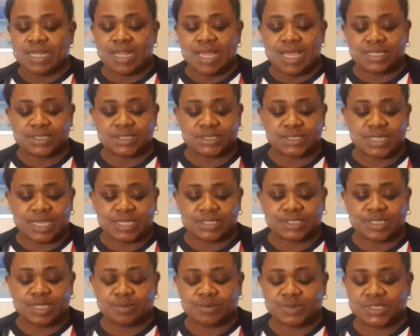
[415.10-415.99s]
last
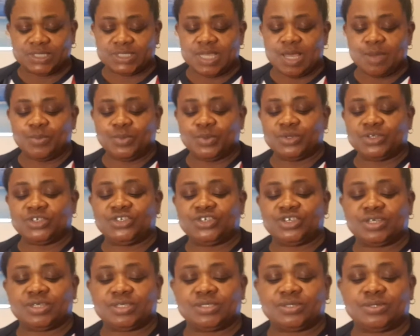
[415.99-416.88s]
item, star
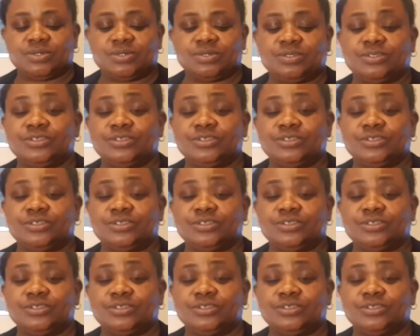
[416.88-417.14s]
projector.